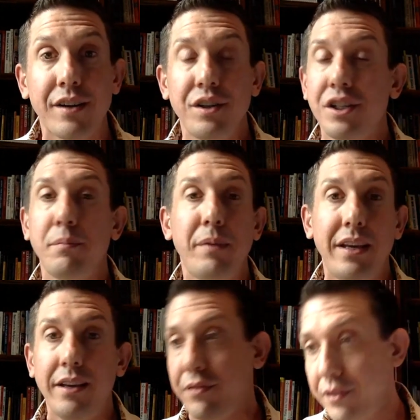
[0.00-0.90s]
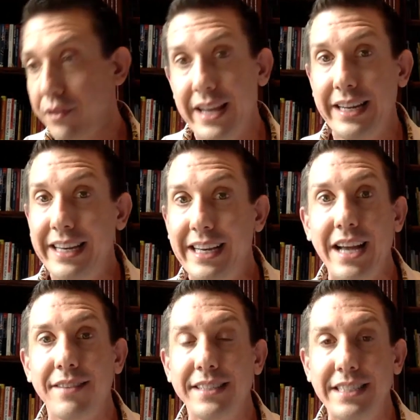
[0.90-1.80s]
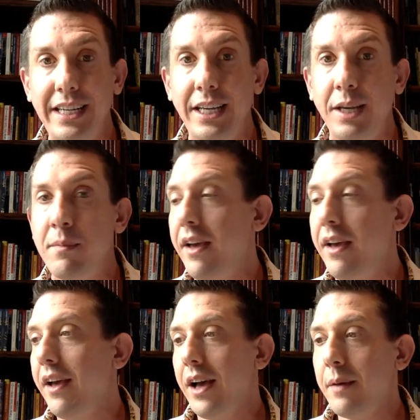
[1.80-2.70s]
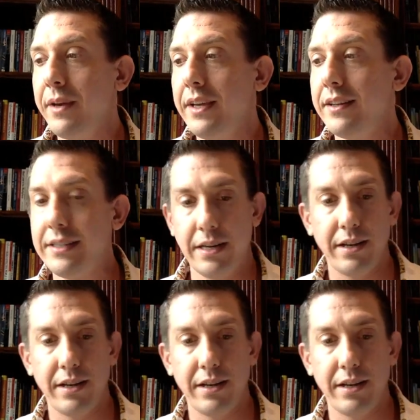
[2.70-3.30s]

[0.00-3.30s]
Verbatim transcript: You should be, if you've got any kind of a team, I mean,